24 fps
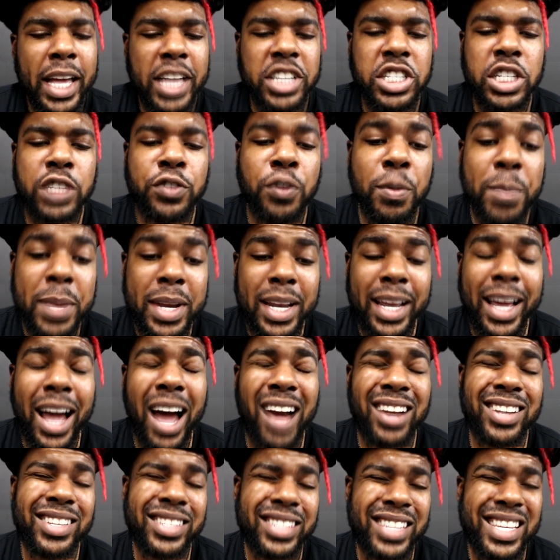It's just for me to
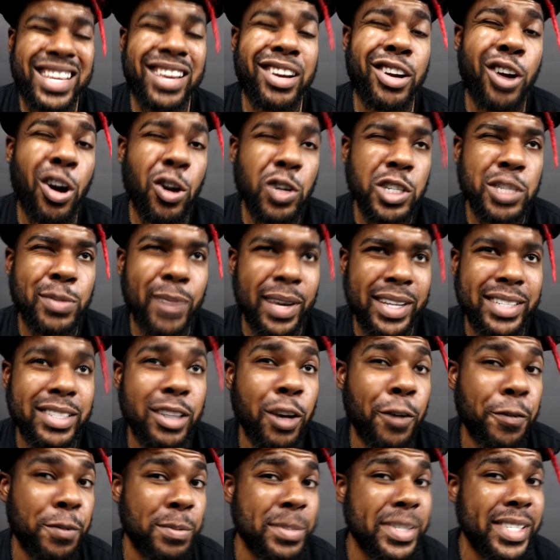kind of see and coach
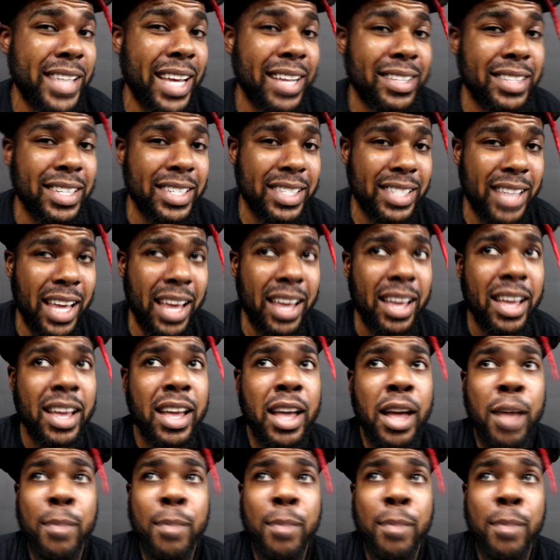myself from set to set.